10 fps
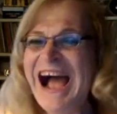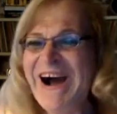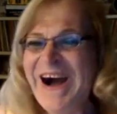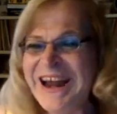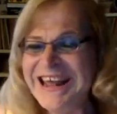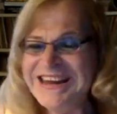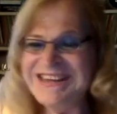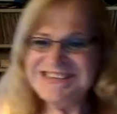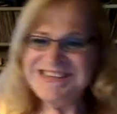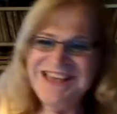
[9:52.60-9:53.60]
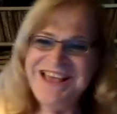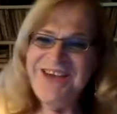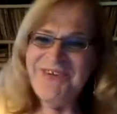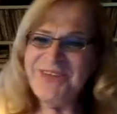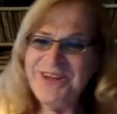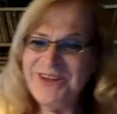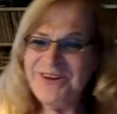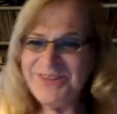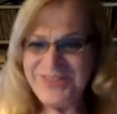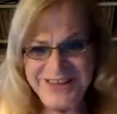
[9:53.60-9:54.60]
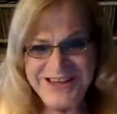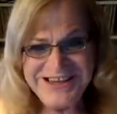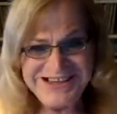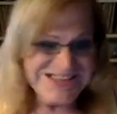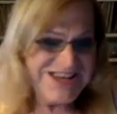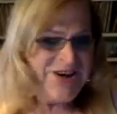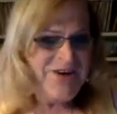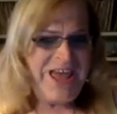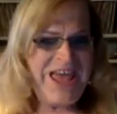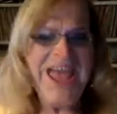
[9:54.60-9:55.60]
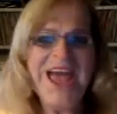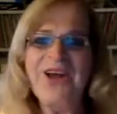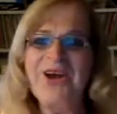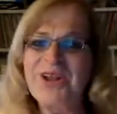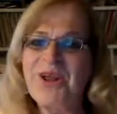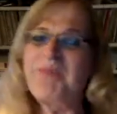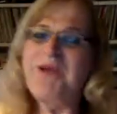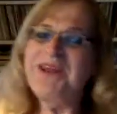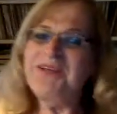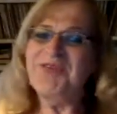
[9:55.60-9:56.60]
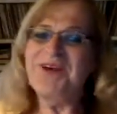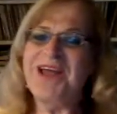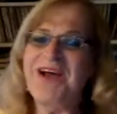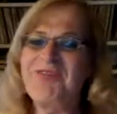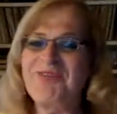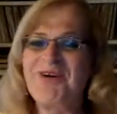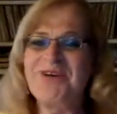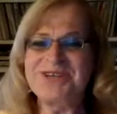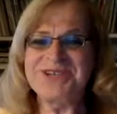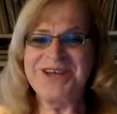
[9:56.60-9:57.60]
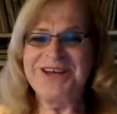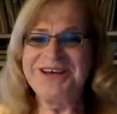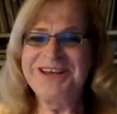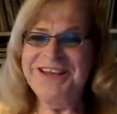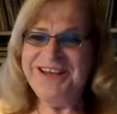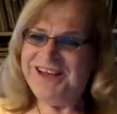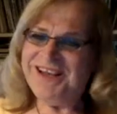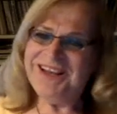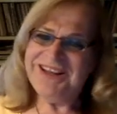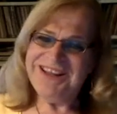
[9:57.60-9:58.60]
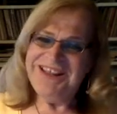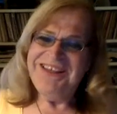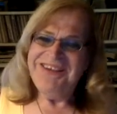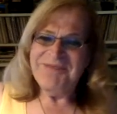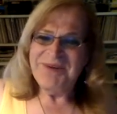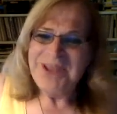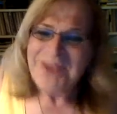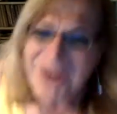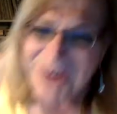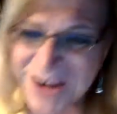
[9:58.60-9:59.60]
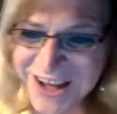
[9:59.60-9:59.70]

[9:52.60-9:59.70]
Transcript: on it with a little thing that's, you know, hey, I look a little bit different now, folks. Uh, uh, pretty good, aren't